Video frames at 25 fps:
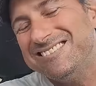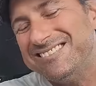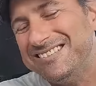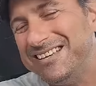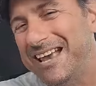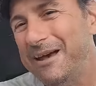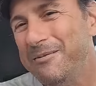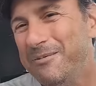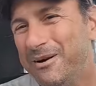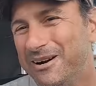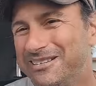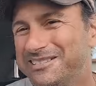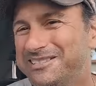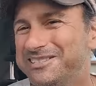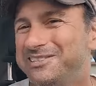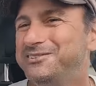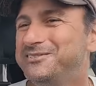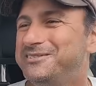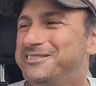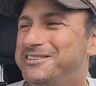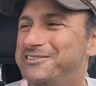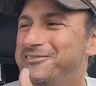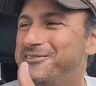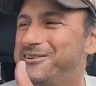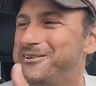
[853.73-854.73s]

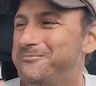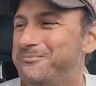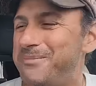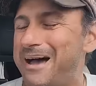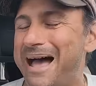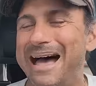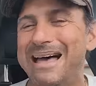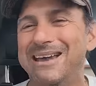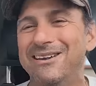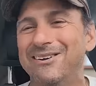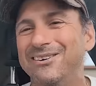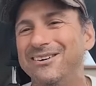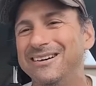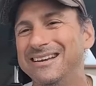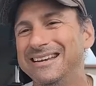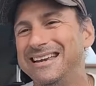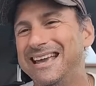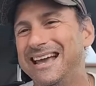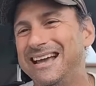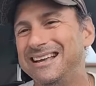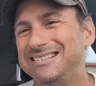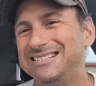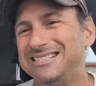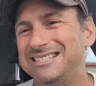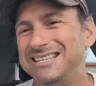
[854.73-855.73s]
Sabretooth doing battle
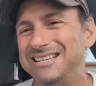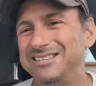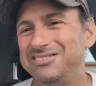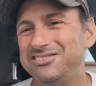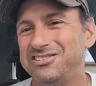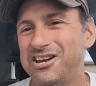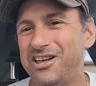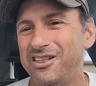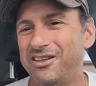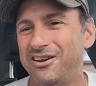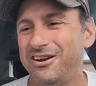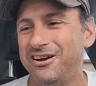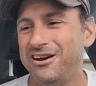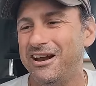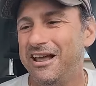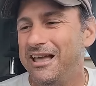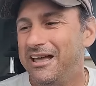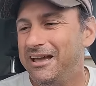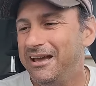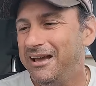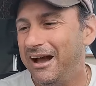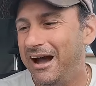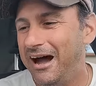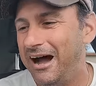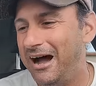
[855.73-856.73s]
against each other.
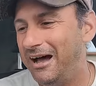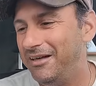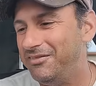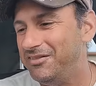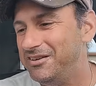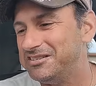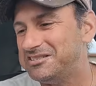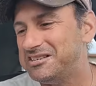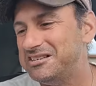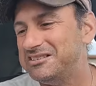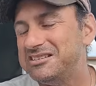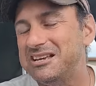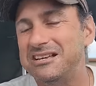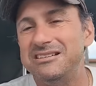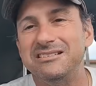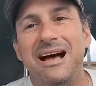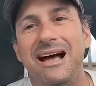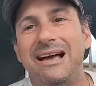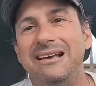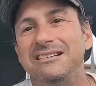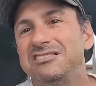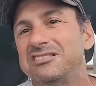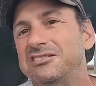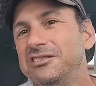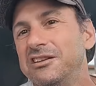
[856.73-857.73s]
Uh, this is a
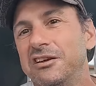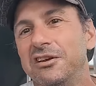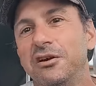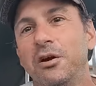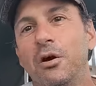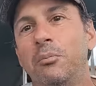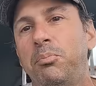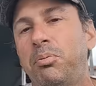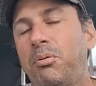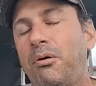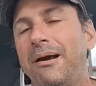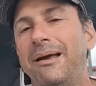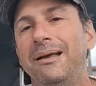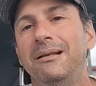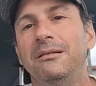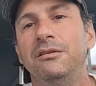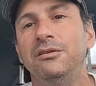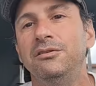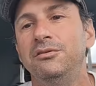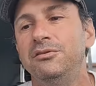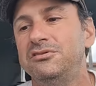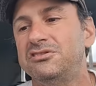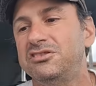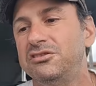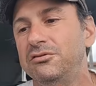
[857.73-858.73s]
nice little
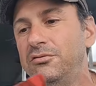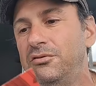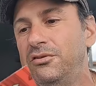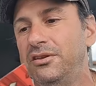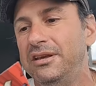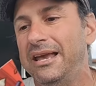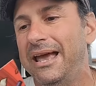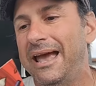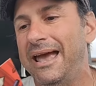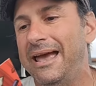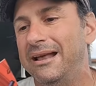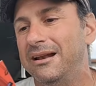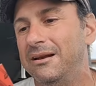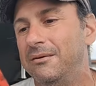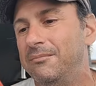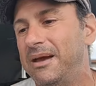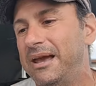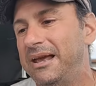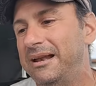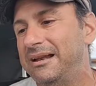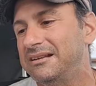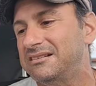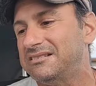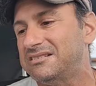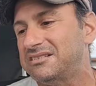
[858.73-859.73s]
prelude to the
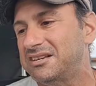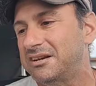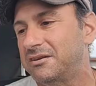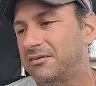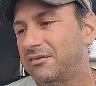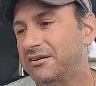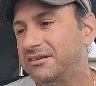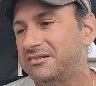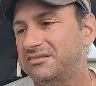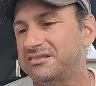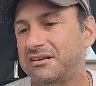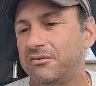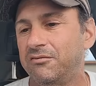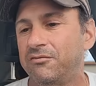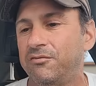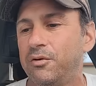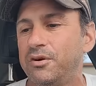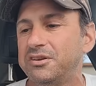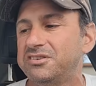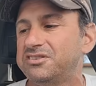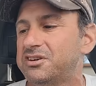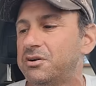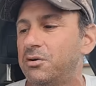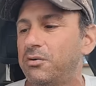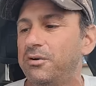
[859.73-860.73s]
animated series of
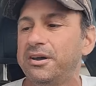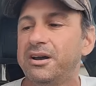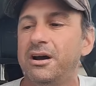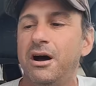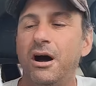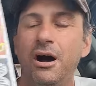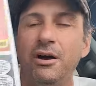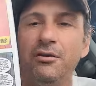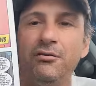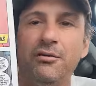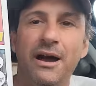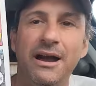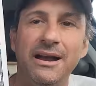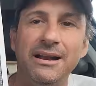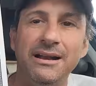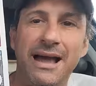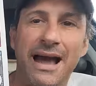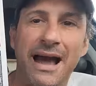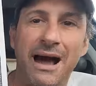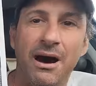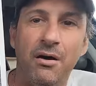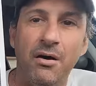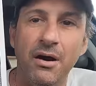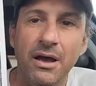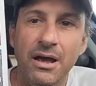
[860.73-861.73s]
what's going on right
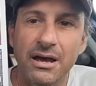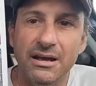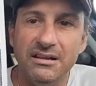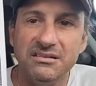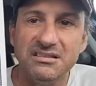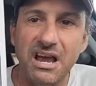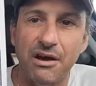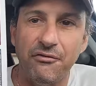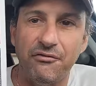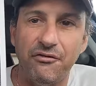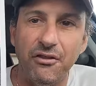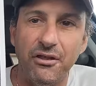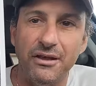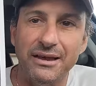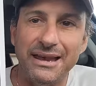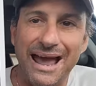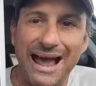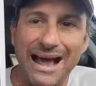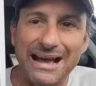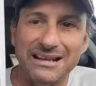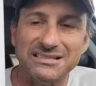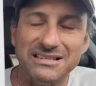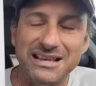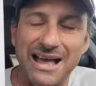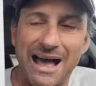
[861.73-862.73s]
now. Definitely
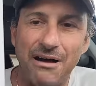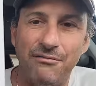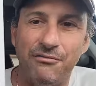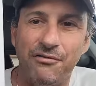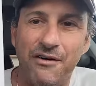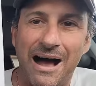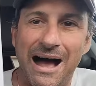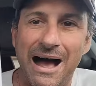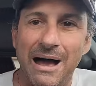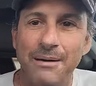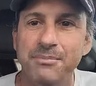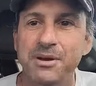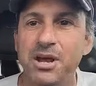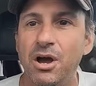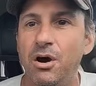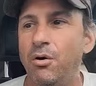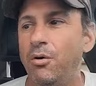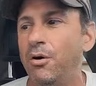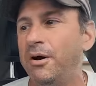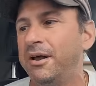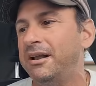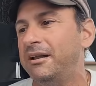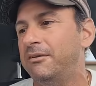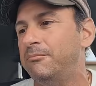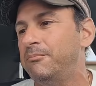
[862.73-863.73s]
has that vibe
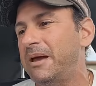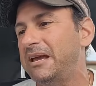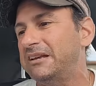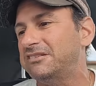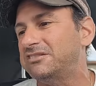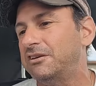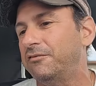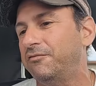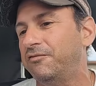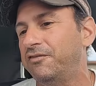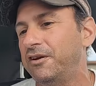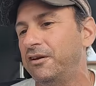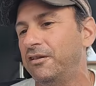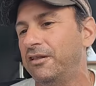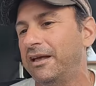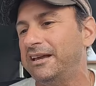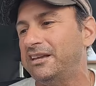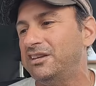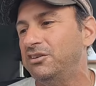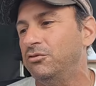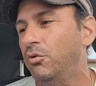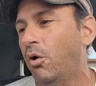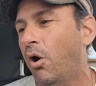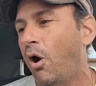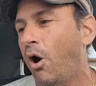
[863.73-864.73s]
going. It makes you feel
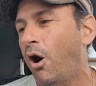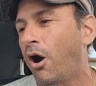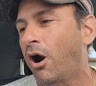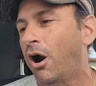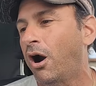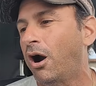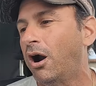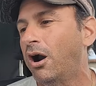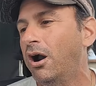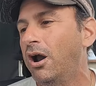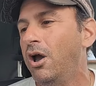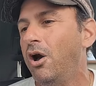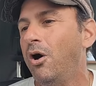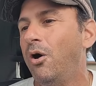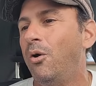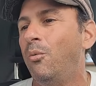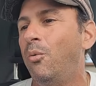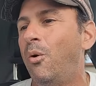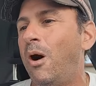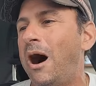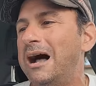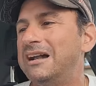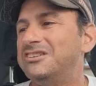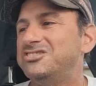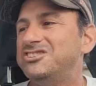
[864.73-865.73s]
like you are
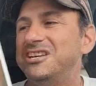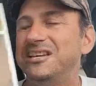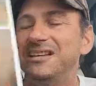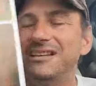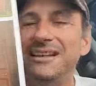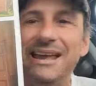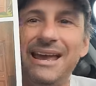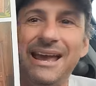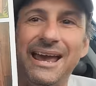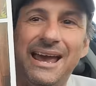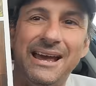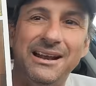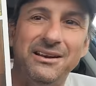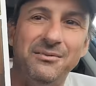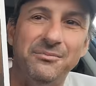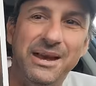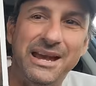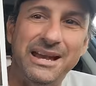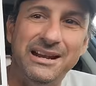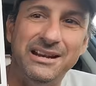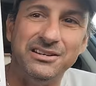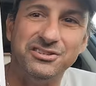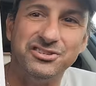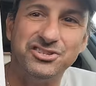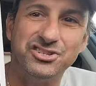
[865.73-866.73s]
watching the
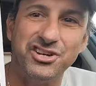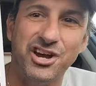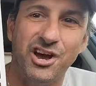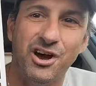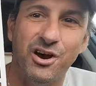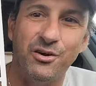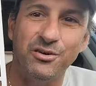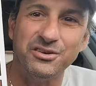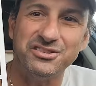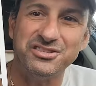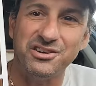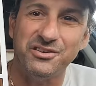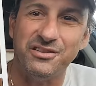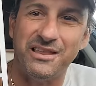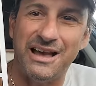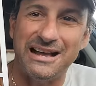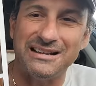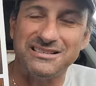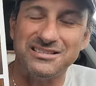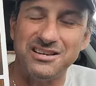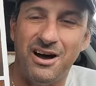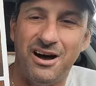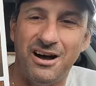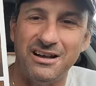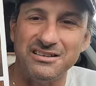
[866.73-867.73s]
animated show, so
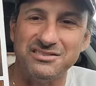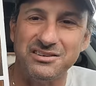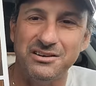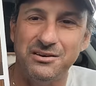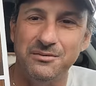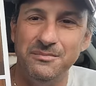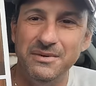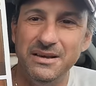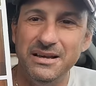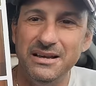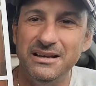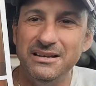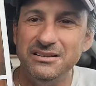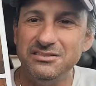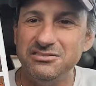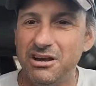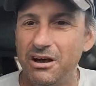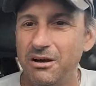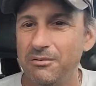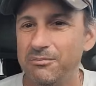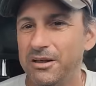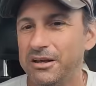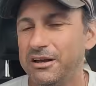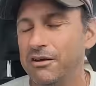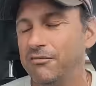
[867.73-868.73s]
that's awesome. So
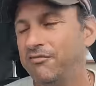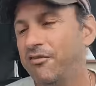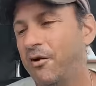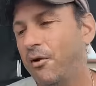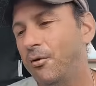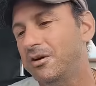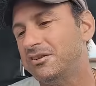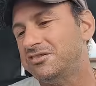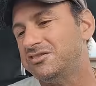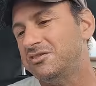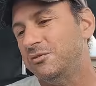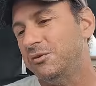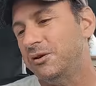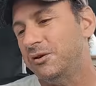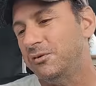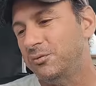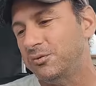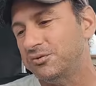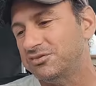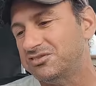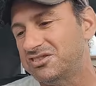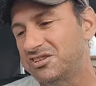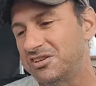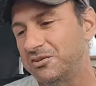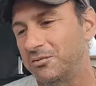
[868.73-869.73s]
I'm looking forward to it.
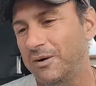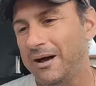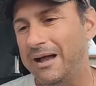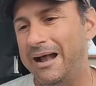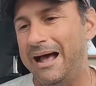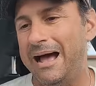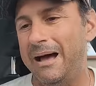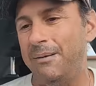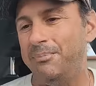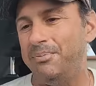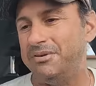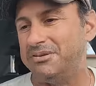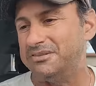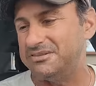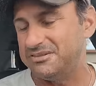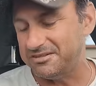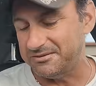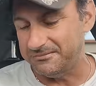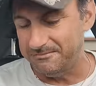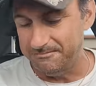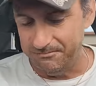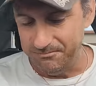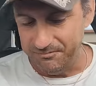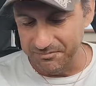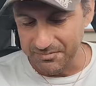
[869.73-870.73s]
We'll see what
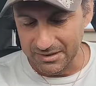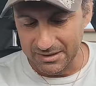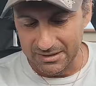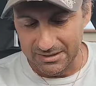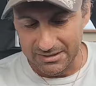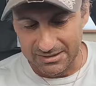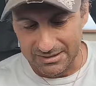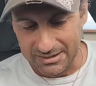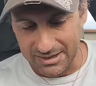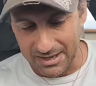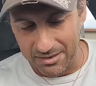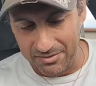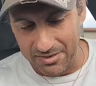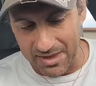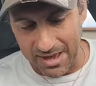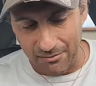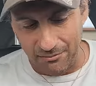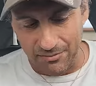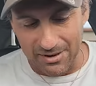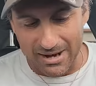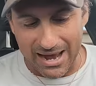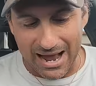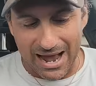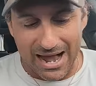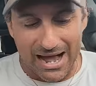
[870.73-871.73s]
happens. And
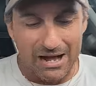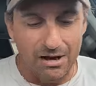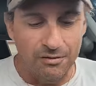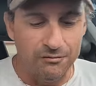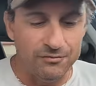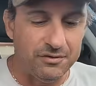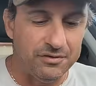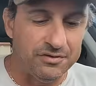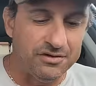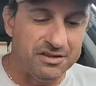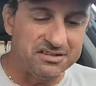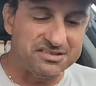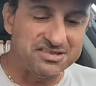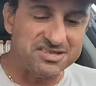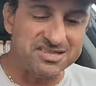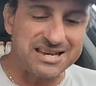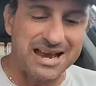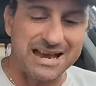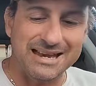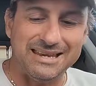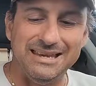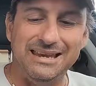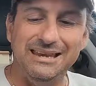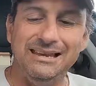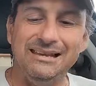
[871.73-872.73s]
then we have the
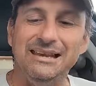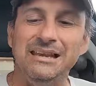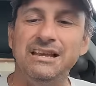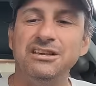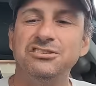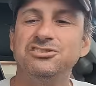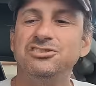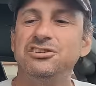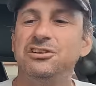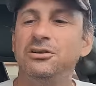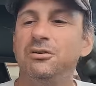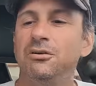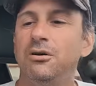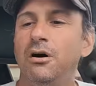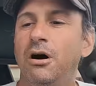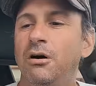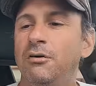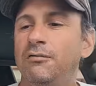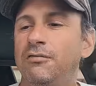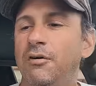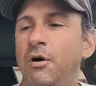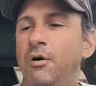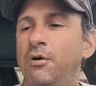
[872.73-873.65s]
second issue of